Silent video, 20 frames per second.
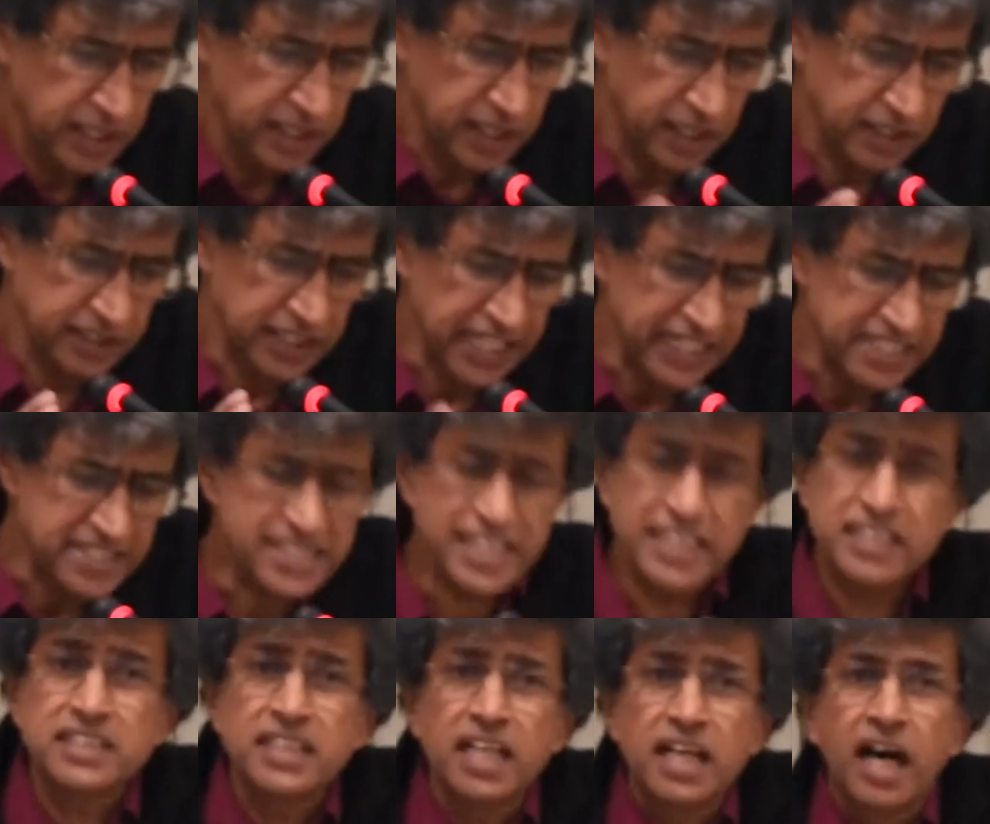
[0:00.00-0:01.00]
The
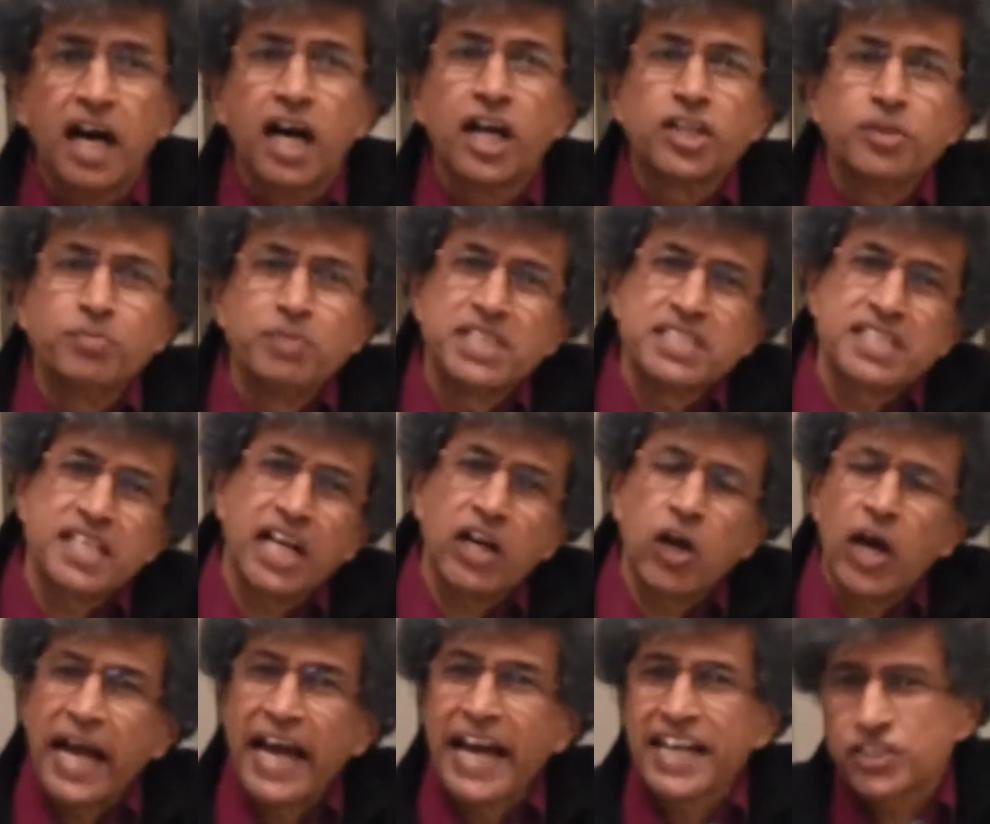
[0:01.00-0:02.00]
essential arguments
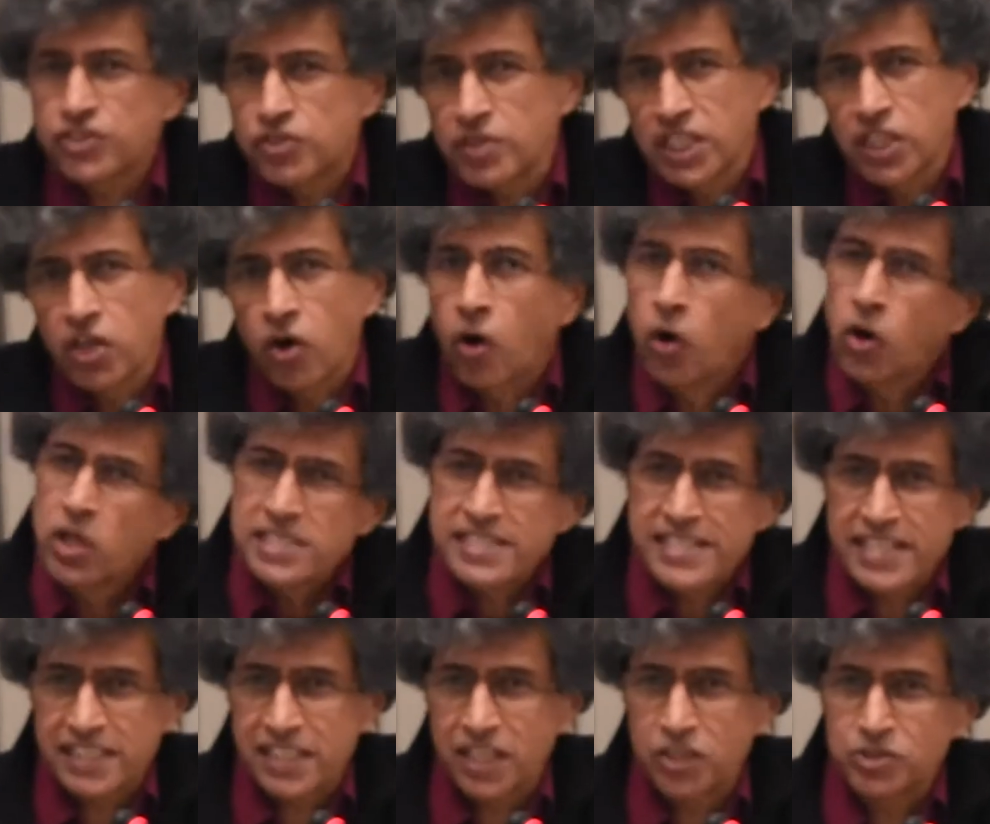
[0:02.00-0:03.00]
are actually all
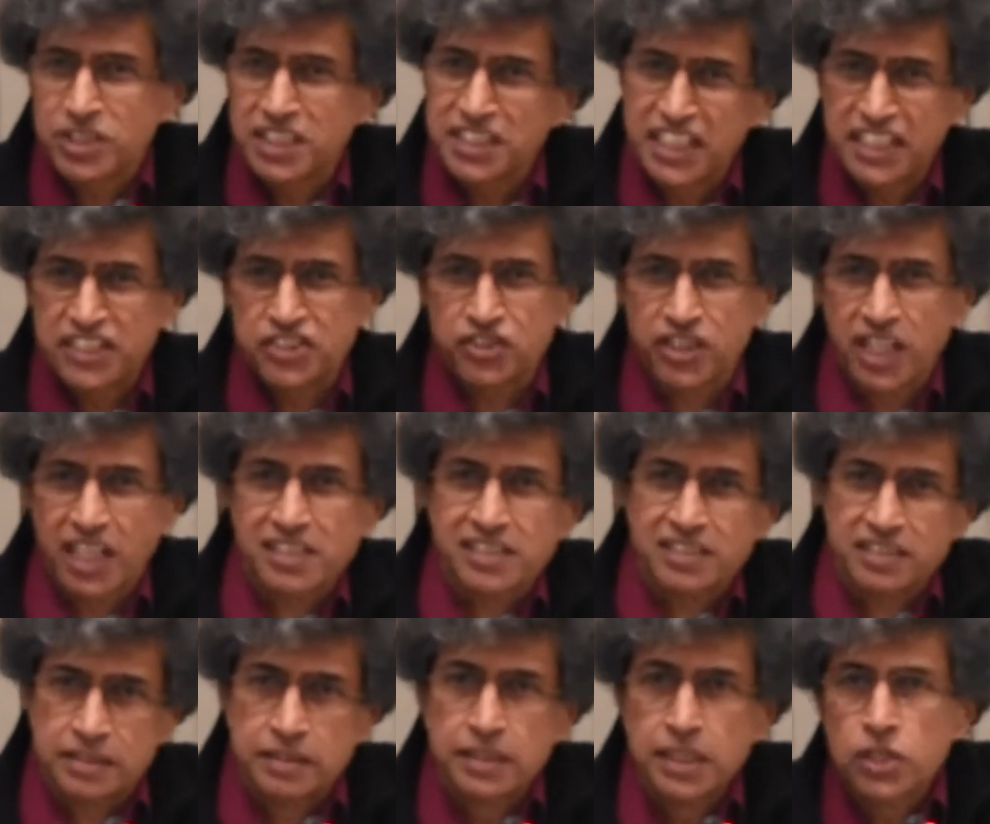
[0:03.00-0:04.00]
set out in the
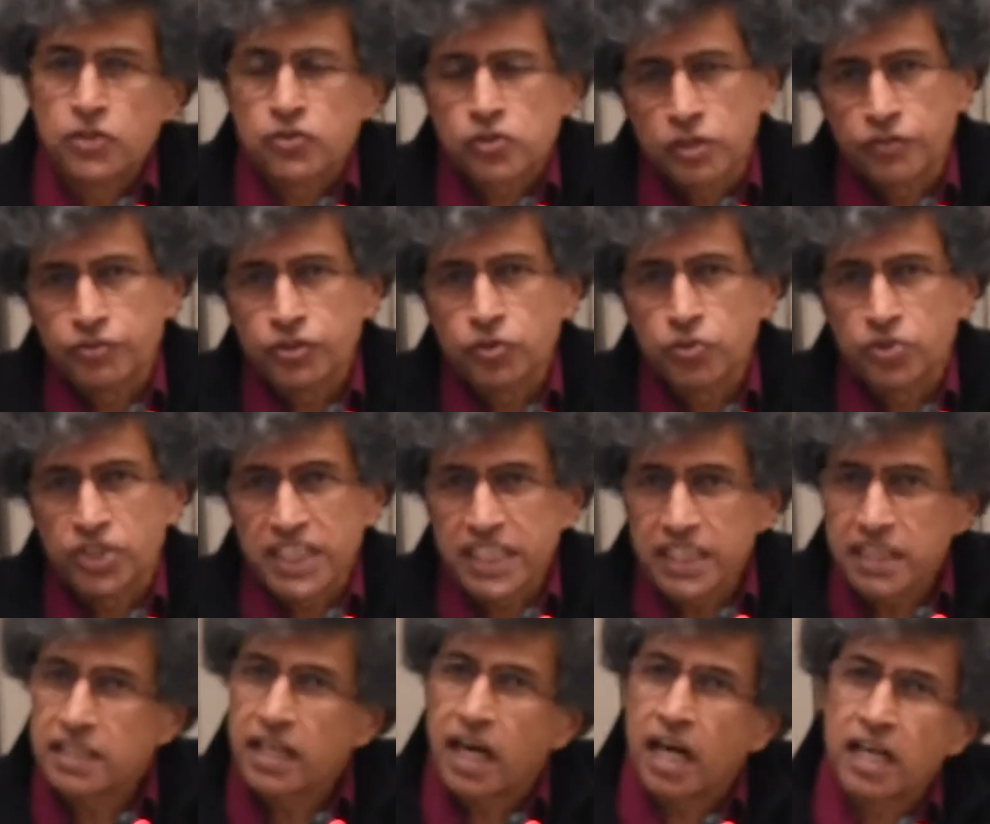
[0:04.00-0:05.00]
introduction. So if you
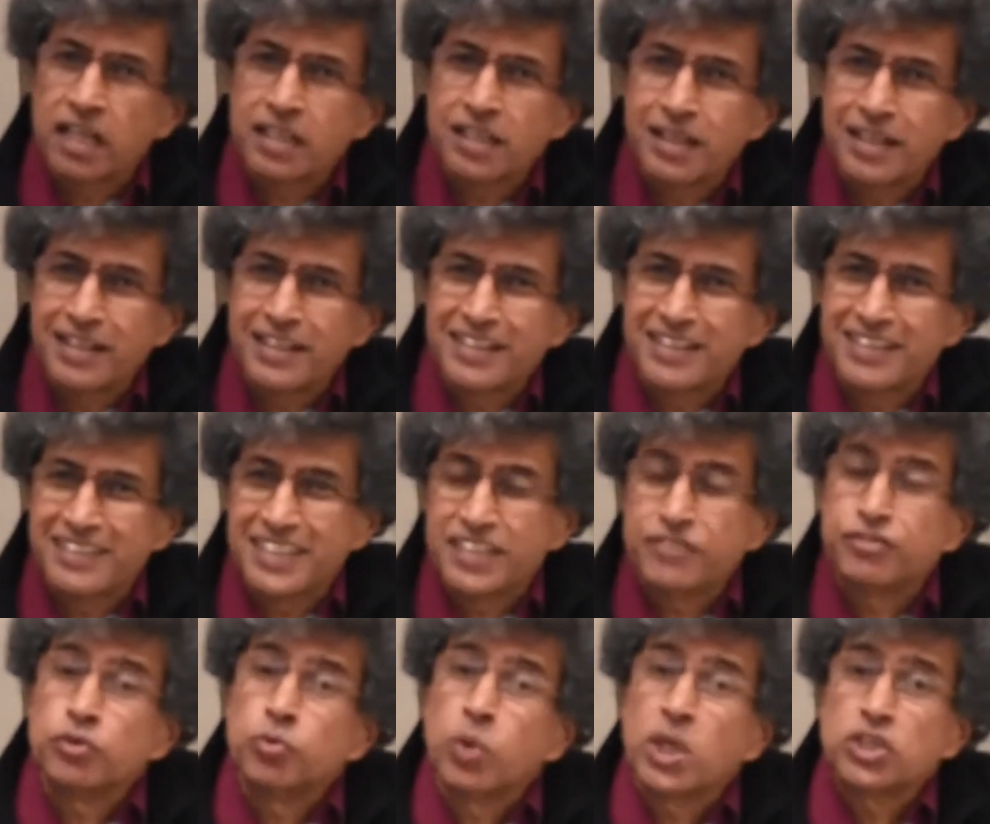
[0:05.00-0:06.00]
read the,
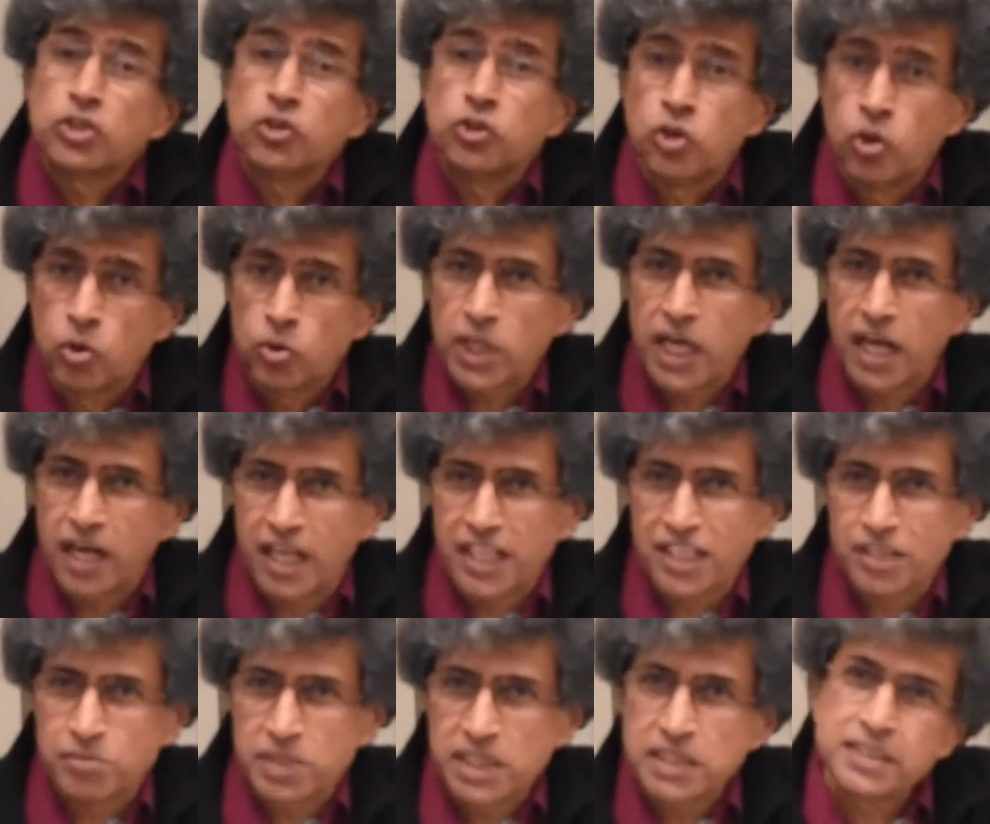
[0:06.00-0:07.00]
if you want to know the
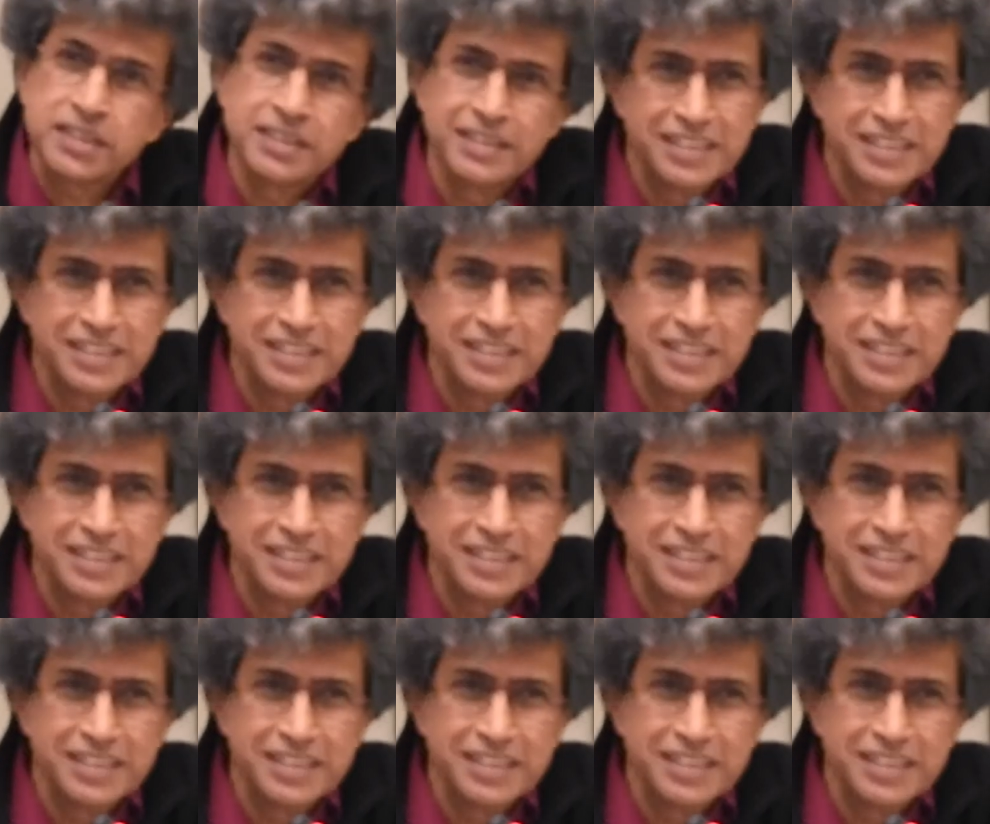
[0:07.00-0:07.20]
argument,